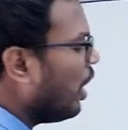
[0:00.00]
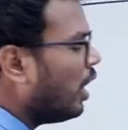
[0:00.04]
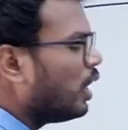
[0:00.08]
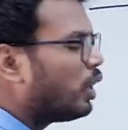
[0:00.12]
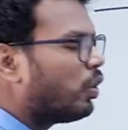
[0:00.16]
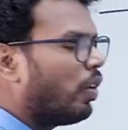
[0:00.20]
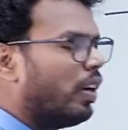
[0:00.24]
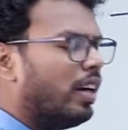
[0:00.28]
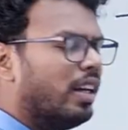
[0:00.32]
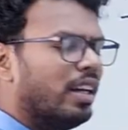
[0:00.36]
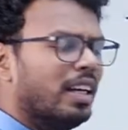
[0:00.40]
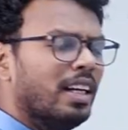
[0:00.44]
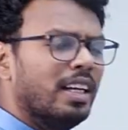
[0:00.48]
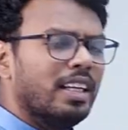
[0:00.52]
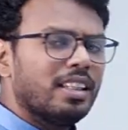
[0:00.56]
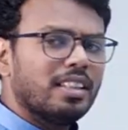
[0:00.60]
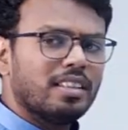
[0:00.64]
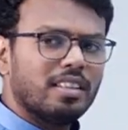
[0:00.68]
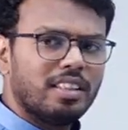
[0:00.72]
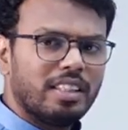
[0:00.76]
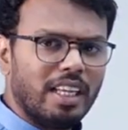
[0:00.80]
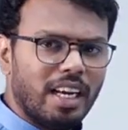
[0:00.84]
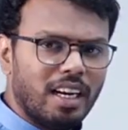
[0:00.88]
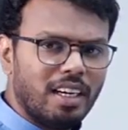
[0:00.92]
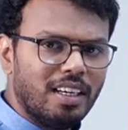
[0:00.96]
village 1,
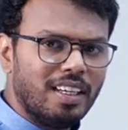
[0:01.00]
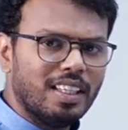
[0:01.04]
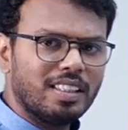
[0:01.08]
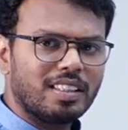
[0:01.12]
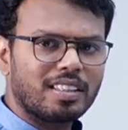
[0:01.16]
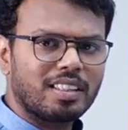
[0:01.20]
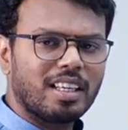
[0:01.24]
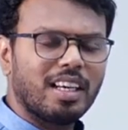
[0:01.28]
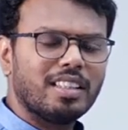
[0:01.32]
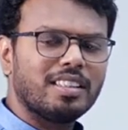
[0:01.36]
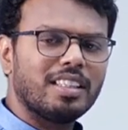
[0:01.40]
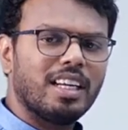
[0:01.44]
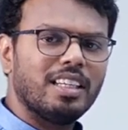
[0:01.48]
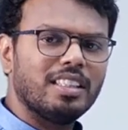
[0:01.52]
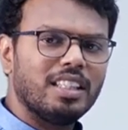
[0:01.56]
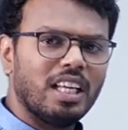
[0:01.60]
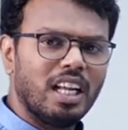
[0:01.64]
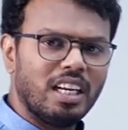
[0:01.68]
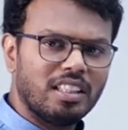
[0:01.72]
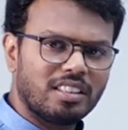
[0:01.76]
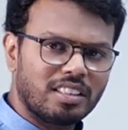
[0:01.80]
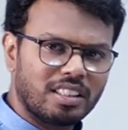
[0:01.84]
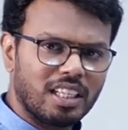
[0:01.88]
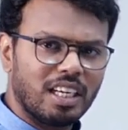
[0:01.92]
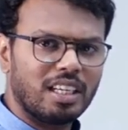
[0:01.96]
they'll discuss and
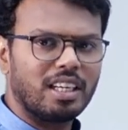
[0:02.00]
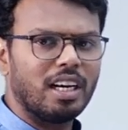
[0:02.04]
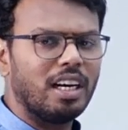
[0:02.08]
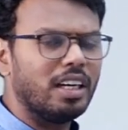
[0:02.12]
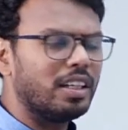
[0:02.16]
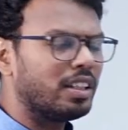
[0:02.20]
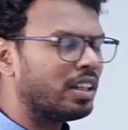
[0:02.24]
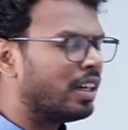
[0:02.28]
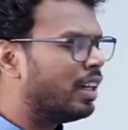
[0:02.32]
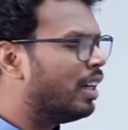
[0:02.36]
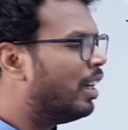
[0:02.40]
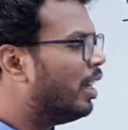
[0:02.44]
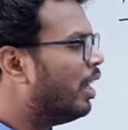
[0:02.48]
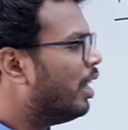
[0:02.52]
they'll settle it.